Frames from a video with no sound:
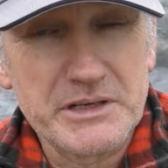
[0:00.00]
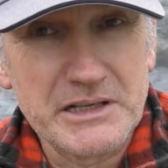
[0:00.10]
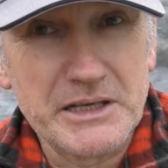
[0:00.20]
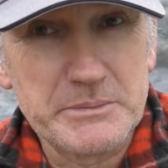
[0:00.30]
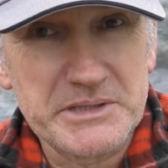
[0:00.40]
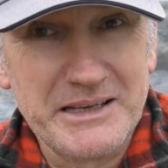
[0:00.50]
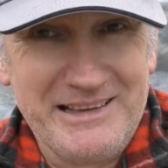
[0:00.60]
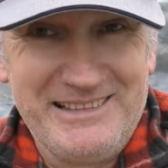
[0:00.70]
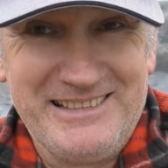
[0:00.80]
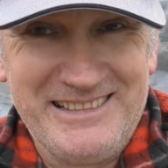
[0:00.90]
clips.
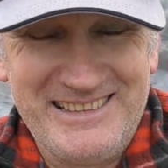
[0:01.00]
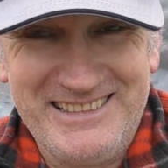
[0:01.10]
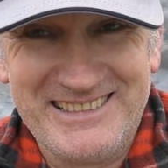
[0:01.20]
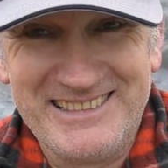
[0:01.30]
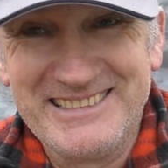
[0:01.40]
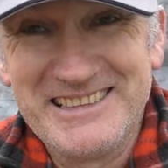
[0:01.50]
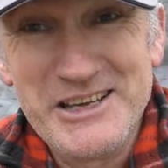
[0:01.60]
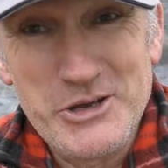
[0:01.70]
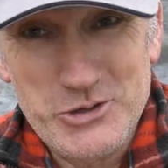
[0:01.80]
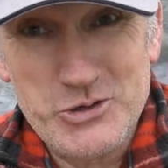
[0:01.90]

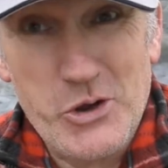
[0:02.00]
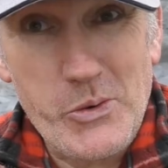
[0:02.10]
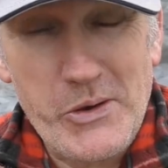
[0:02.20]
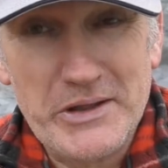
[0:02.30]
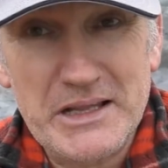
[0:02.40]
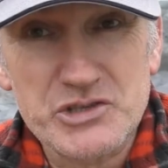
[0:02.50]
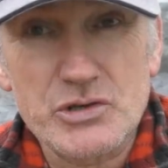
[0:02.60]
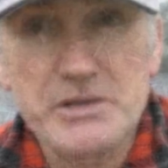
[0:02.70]
So let's show